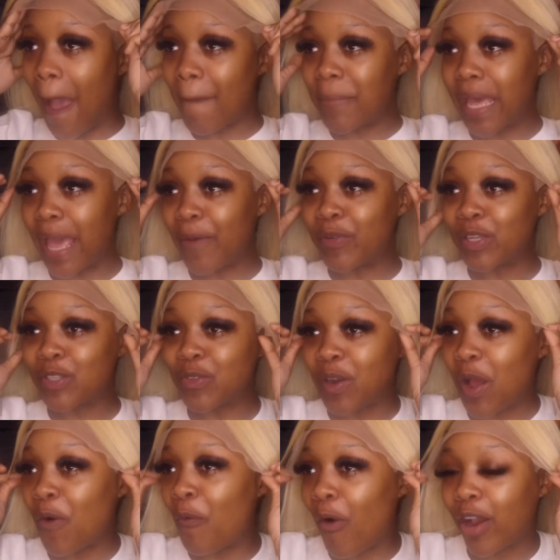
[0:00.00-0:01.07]
bad bitch when
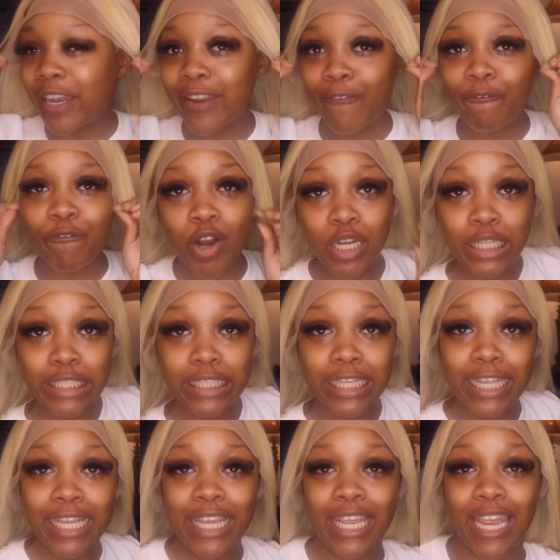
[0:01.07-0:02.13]
I walk in the
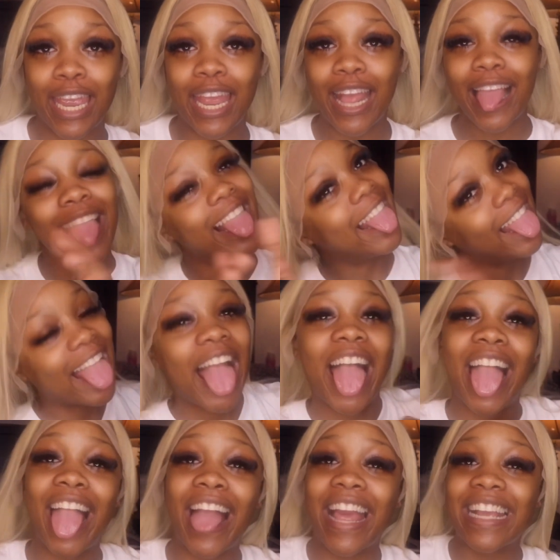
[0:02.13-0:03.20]
function.
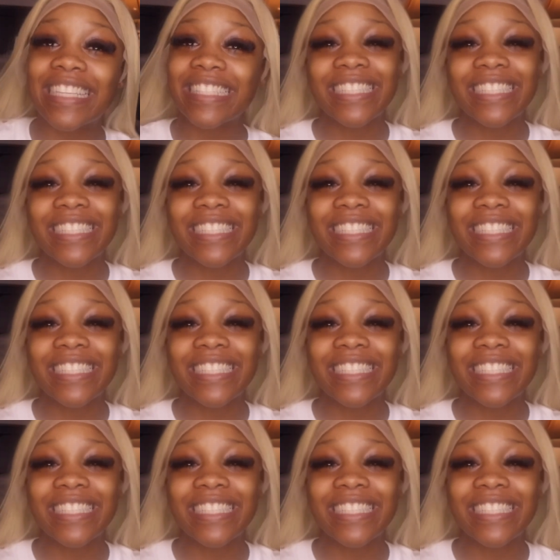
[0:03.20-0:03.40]
It's